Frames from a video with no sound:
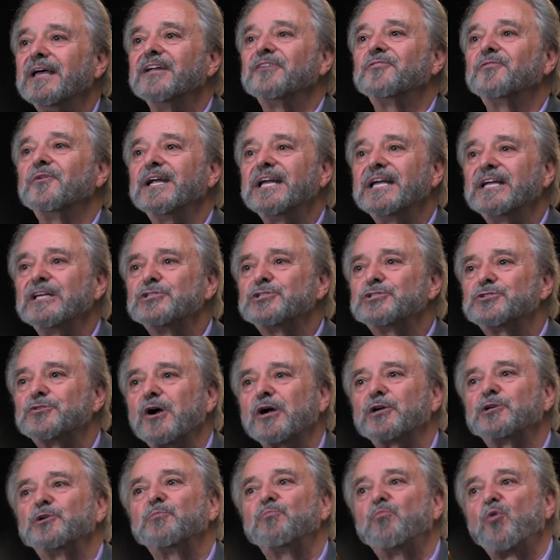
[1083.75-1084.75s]
and
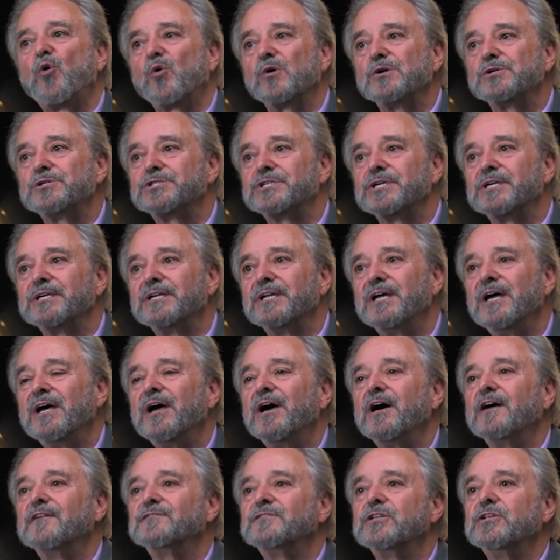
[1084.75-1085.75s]
reconstruct a portion
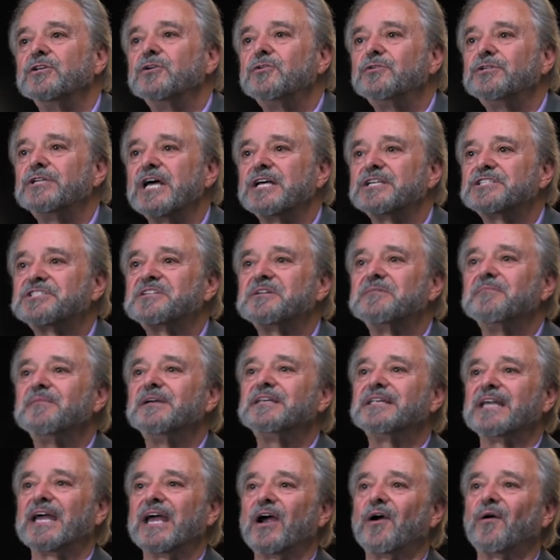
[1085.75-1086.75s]
of the New
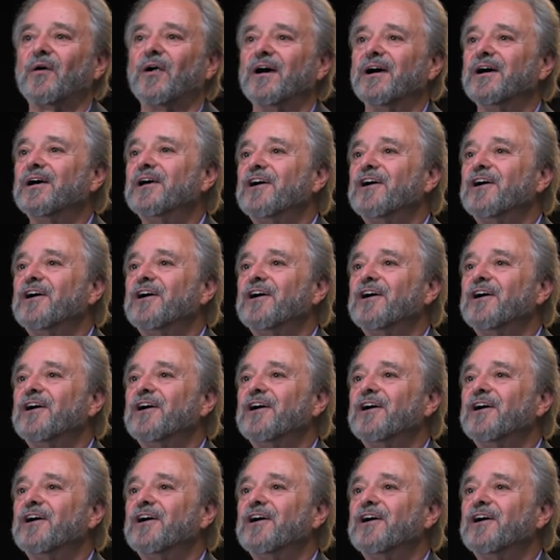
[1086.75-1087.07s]
Testament era